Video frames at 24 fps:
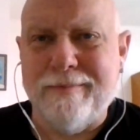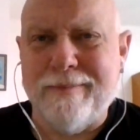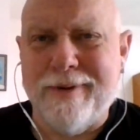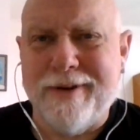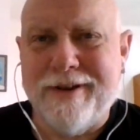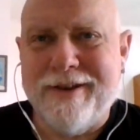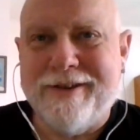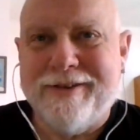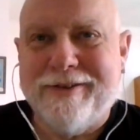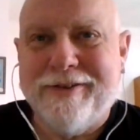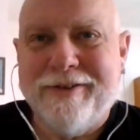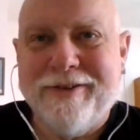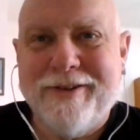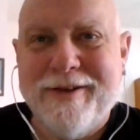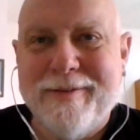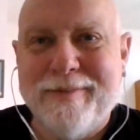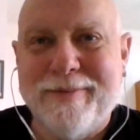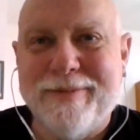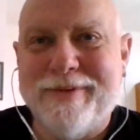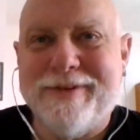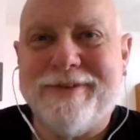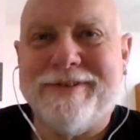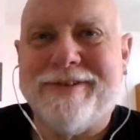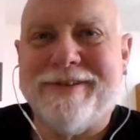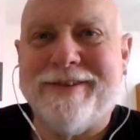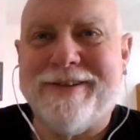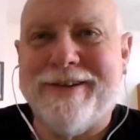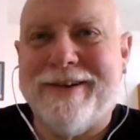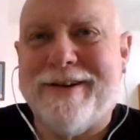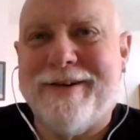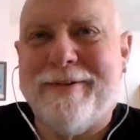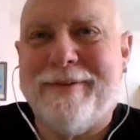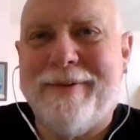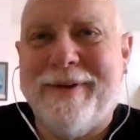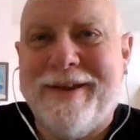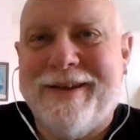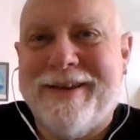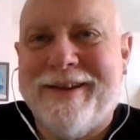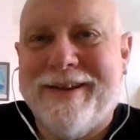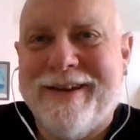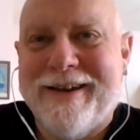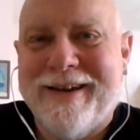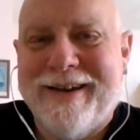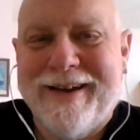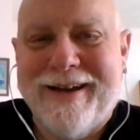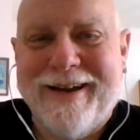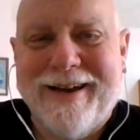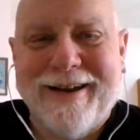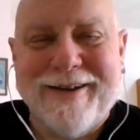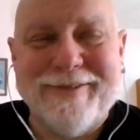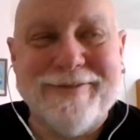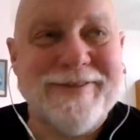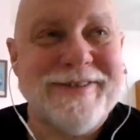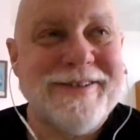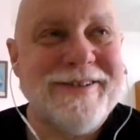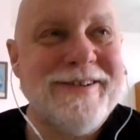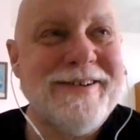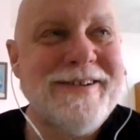but he's only in prison like a week and a half.